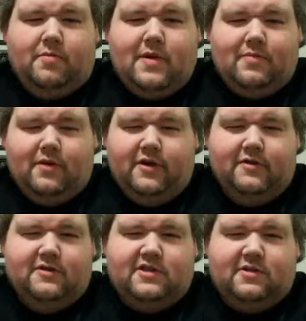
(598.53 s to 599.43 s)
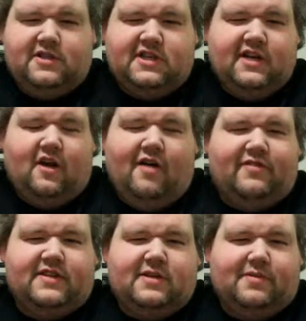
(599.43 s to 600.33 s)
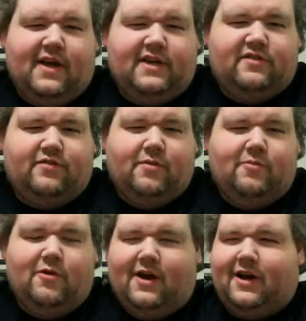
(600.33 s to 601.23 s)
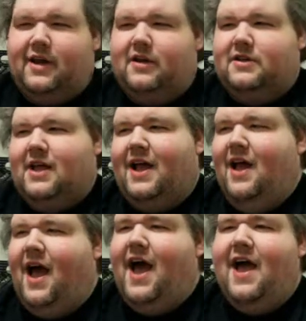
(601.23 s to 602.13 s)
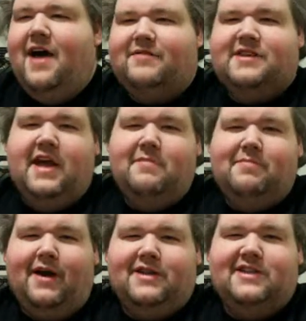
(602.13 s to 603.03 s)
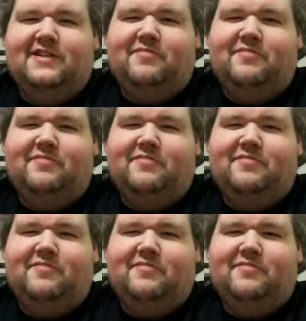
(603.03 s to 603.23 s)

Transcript: people use to steal office supplies from work. You know, like, I have 10 boxes of